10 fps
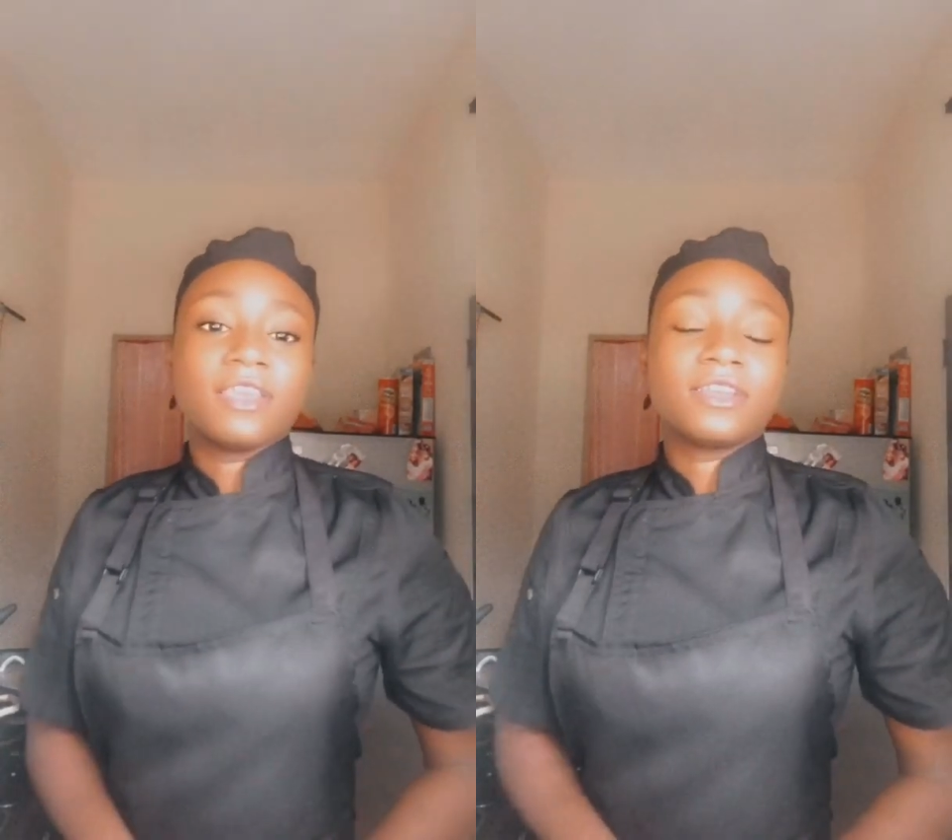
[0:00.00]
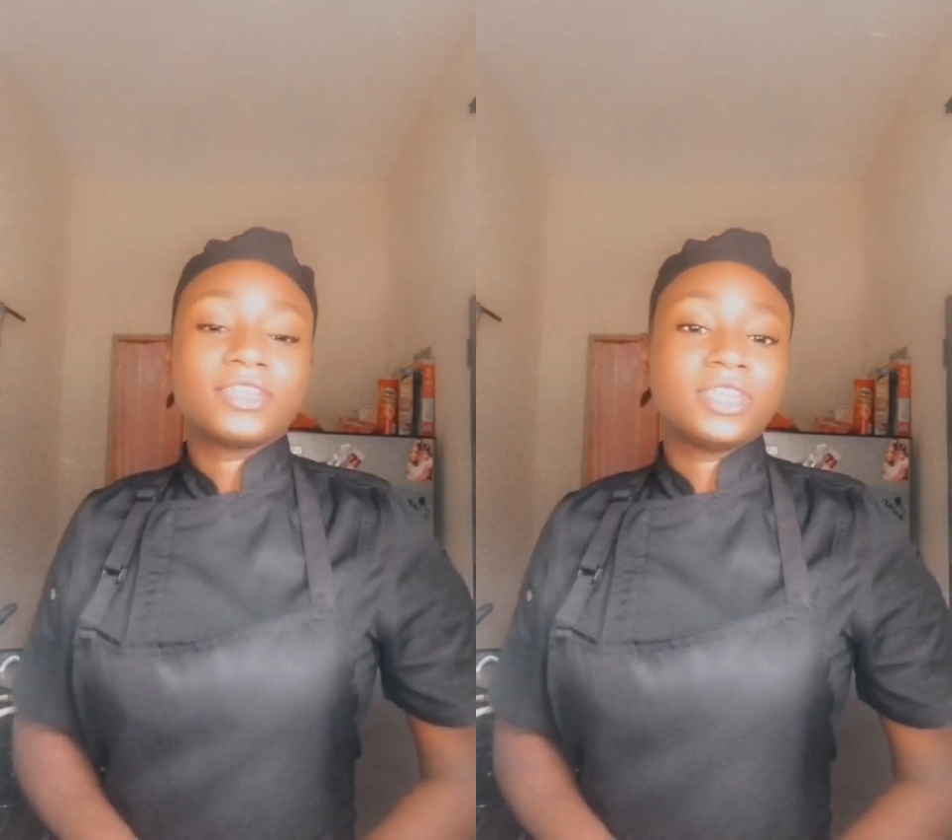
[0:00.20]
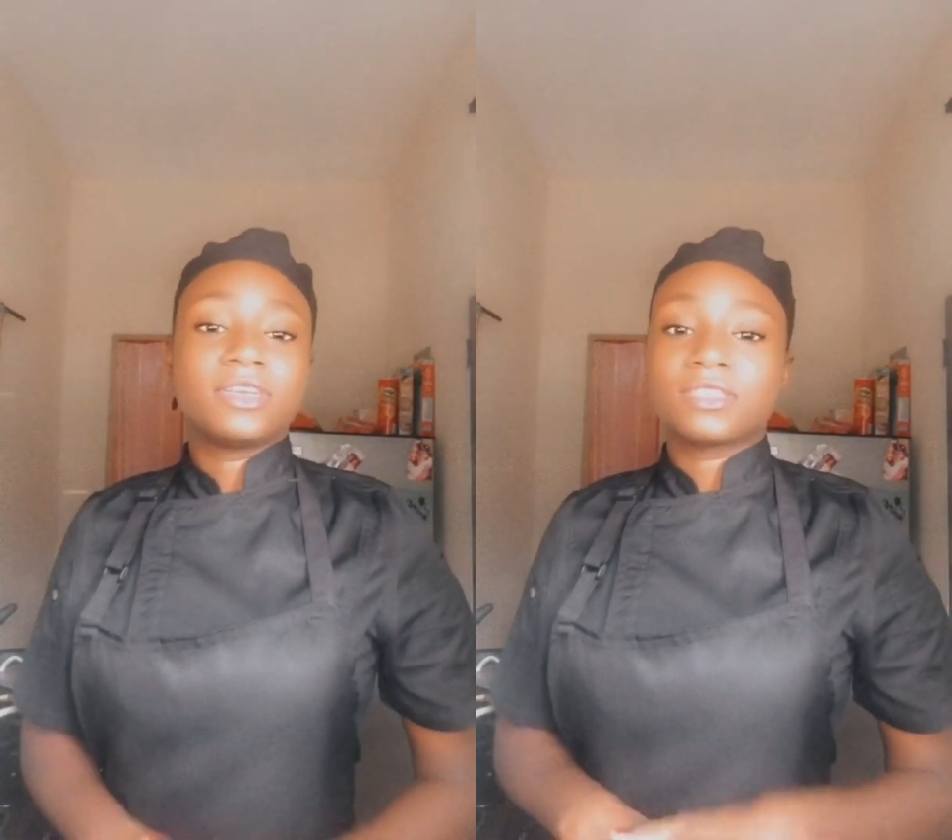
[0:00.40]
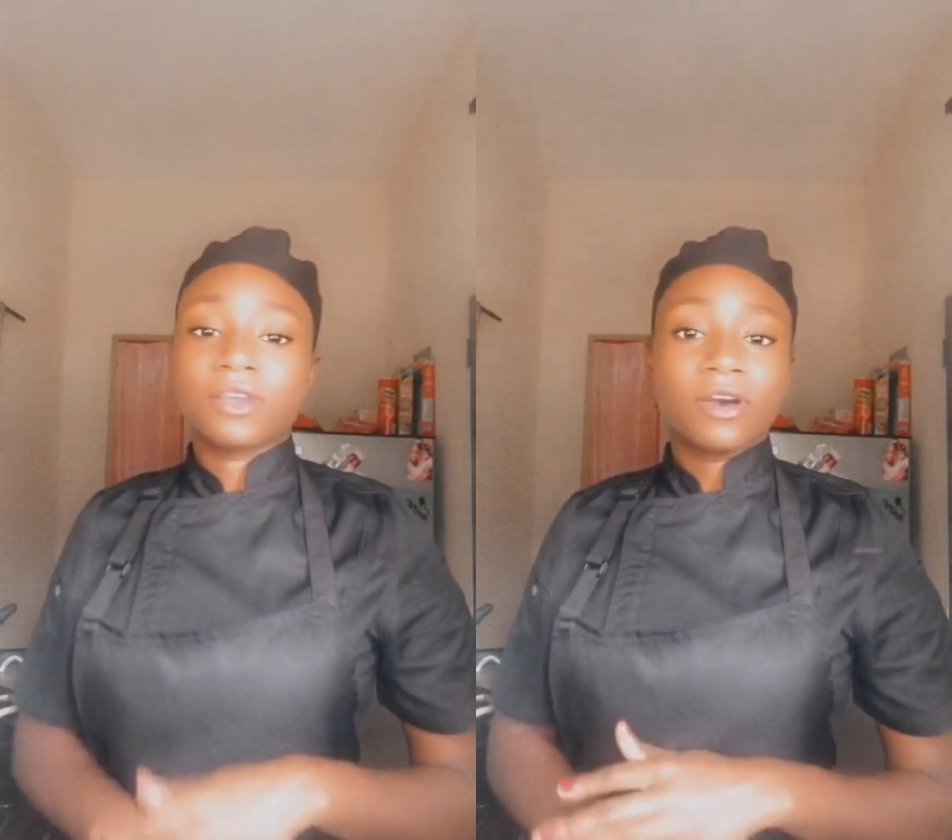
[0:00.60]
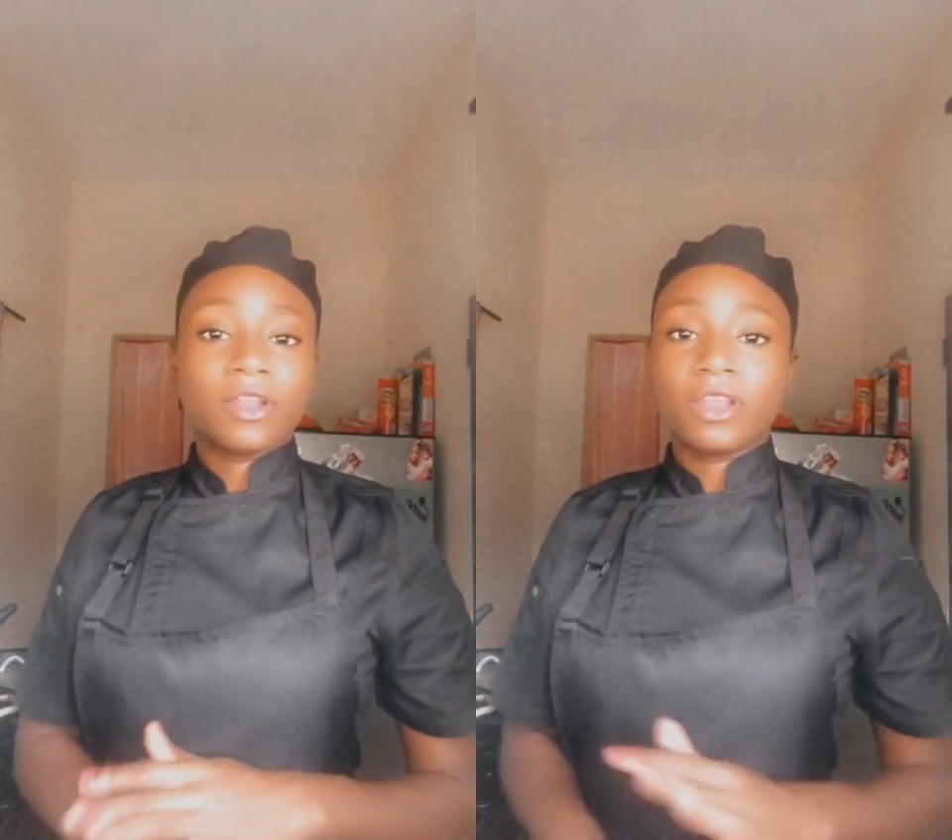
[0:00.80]
She doesn't
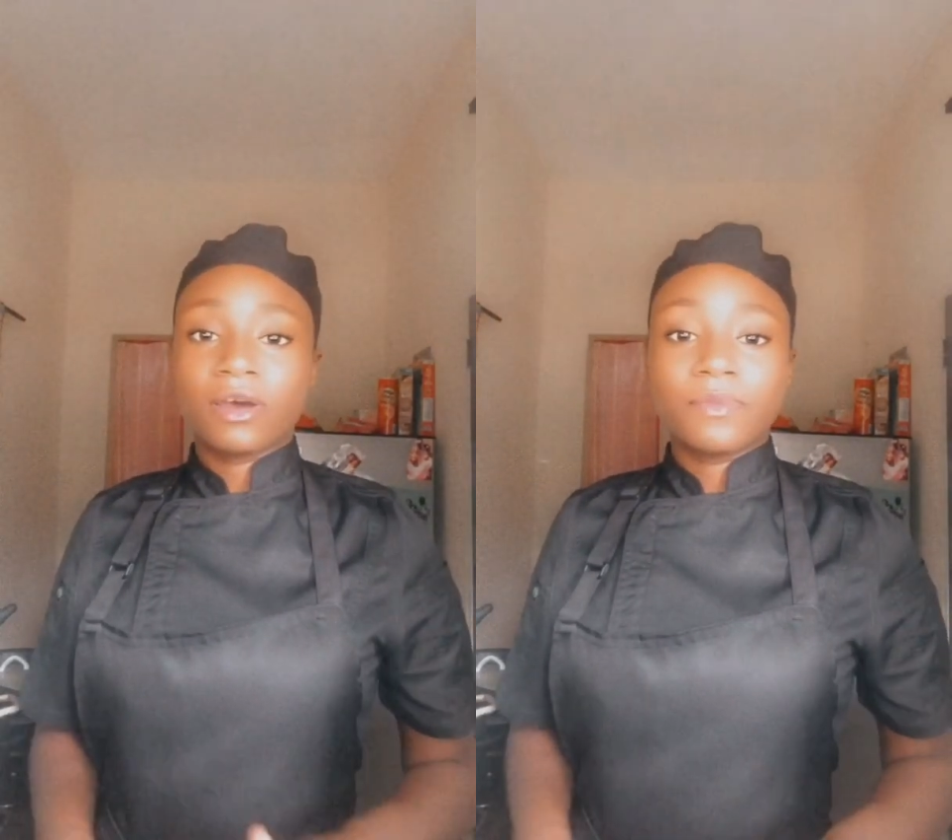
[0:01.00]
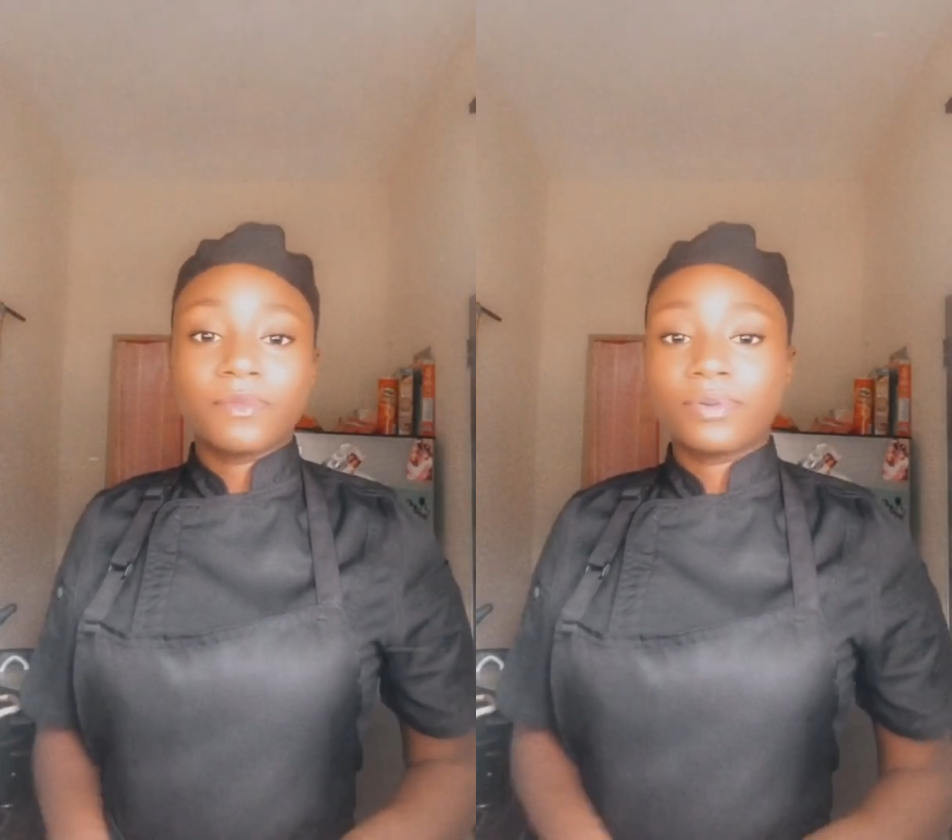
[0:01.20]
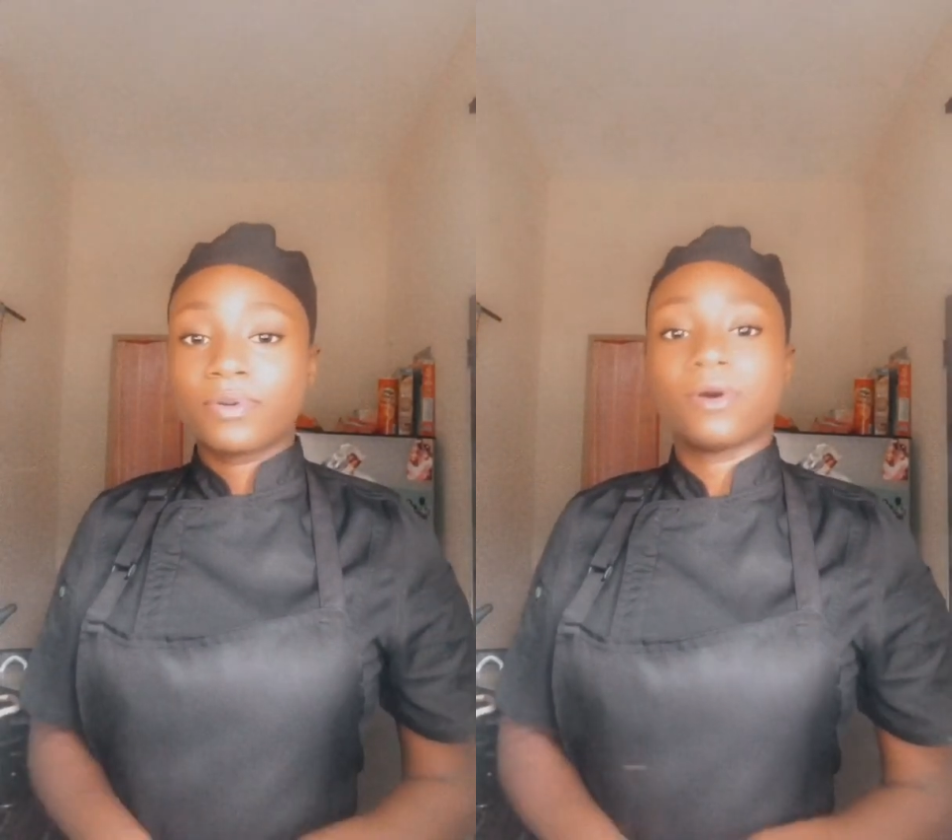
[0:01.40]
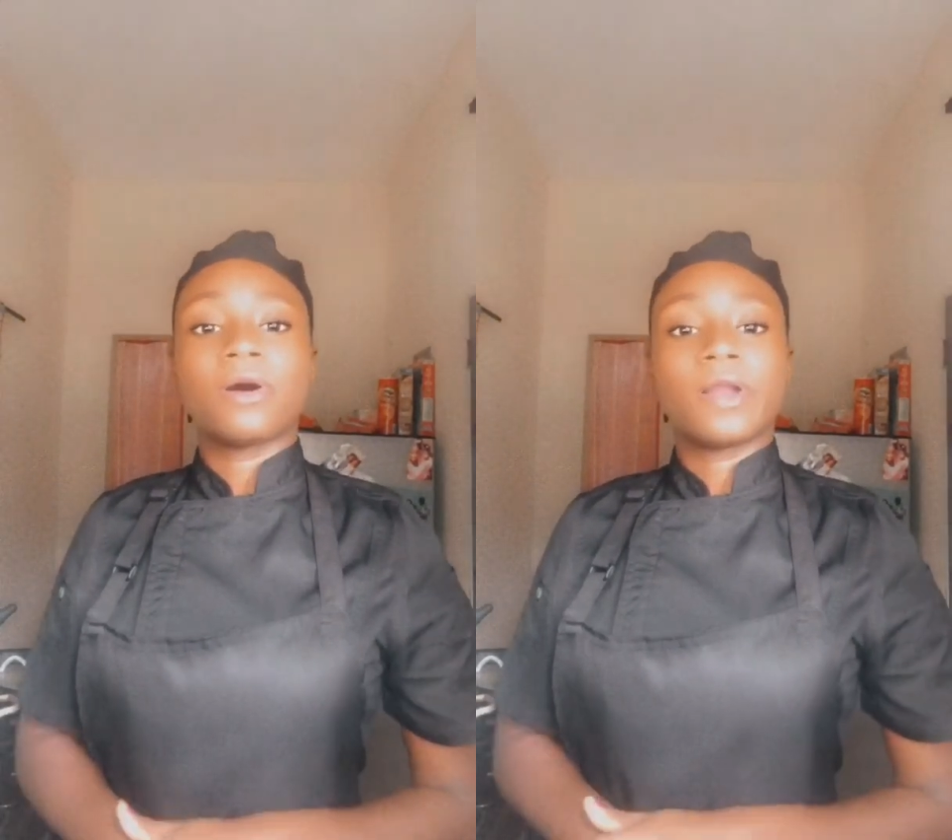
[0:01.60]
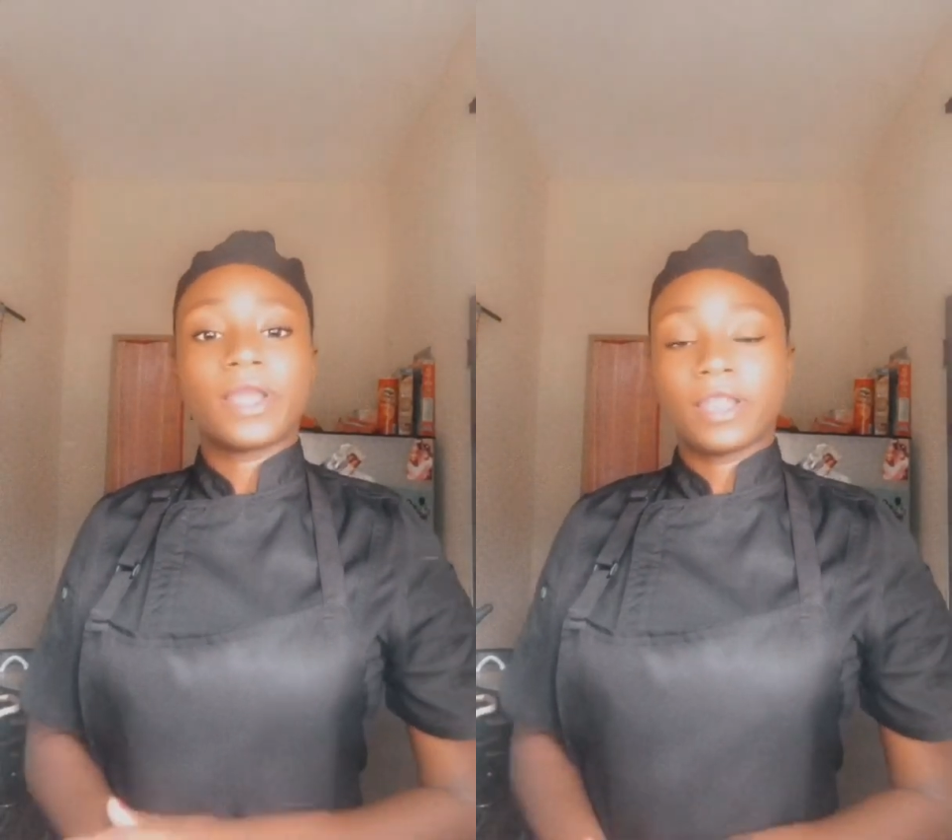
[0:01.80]
cut it up or
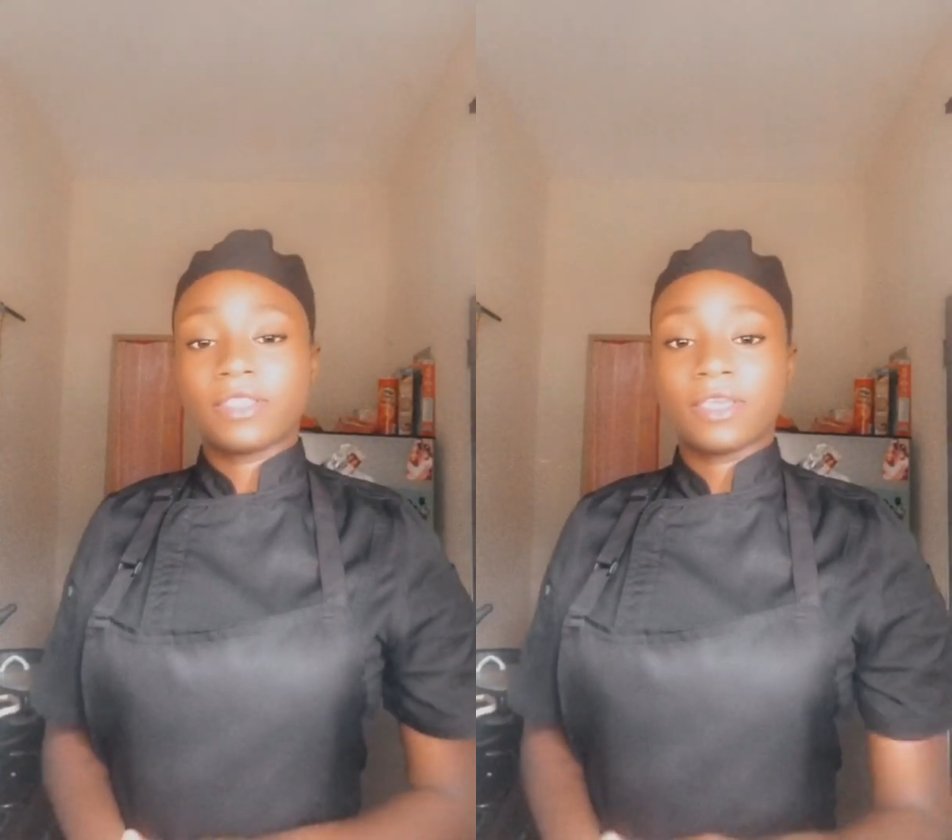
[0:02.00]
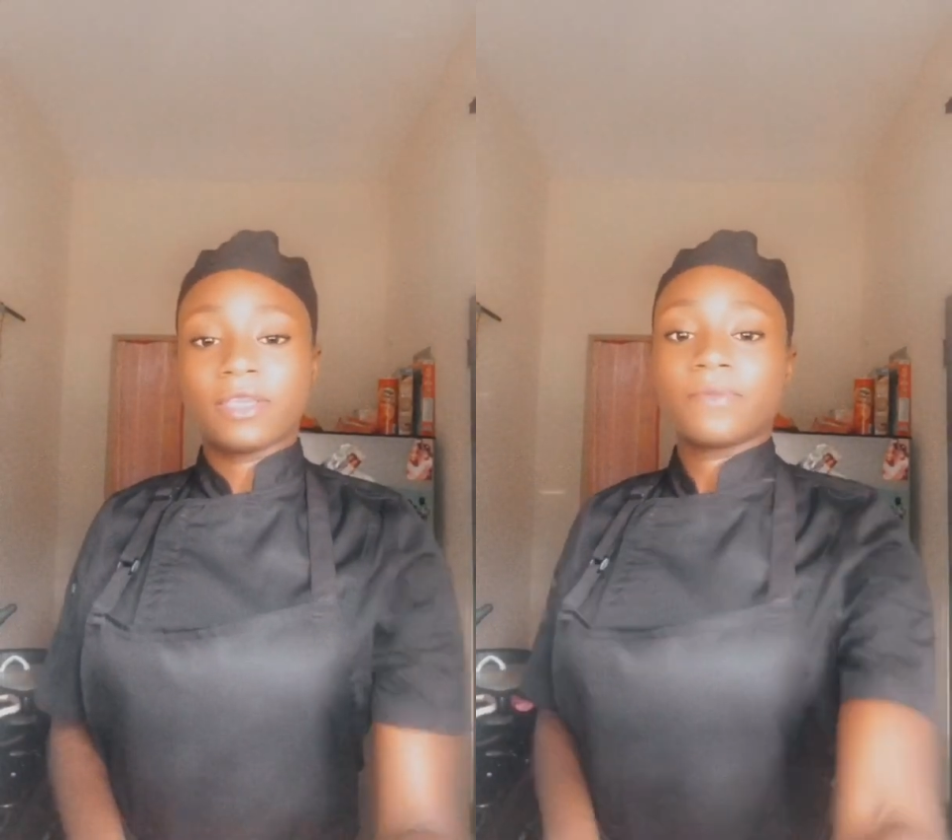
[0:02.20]
anything.